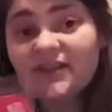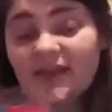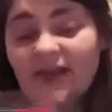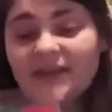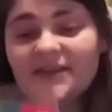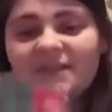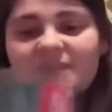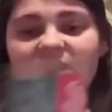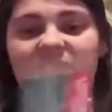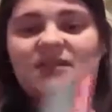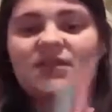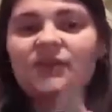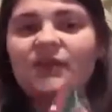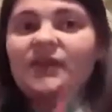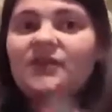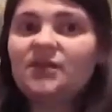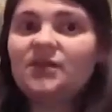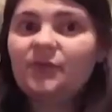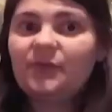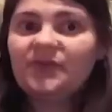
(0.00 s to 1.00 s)
tested, so
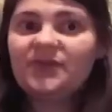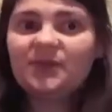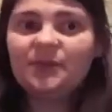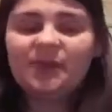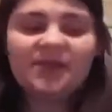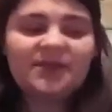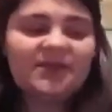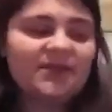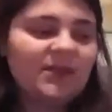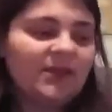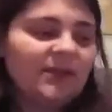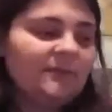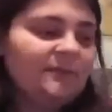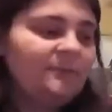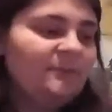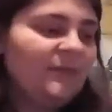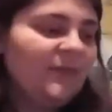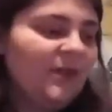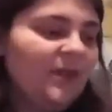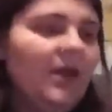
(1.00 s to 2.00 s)
that's always a plus sign.
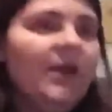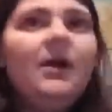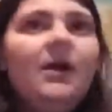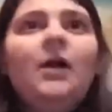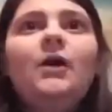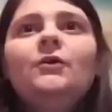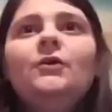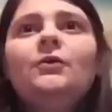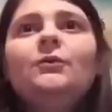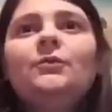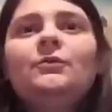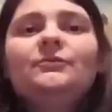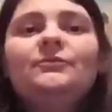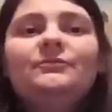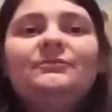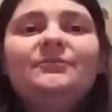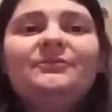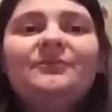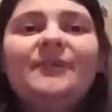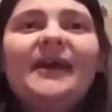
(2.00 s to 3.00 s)
Oh,
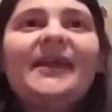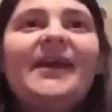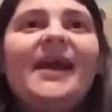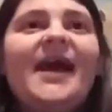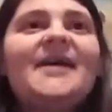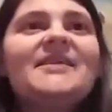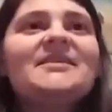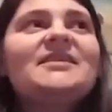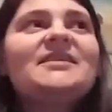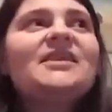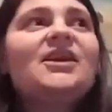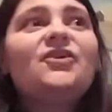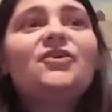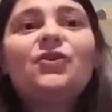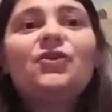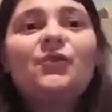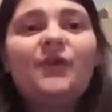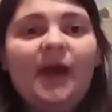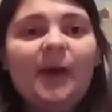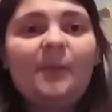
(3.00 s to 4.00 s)
my cat scared
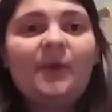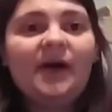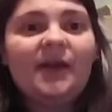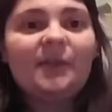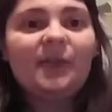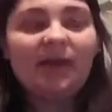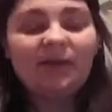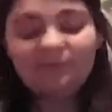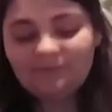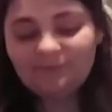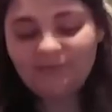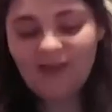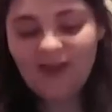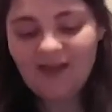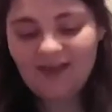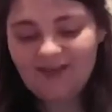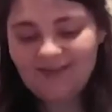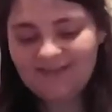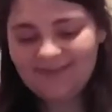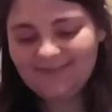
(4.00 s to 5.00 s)
the crap out of
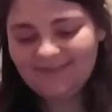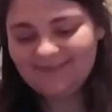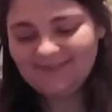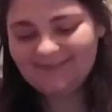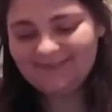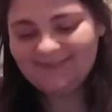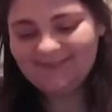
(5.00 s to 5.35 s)
me.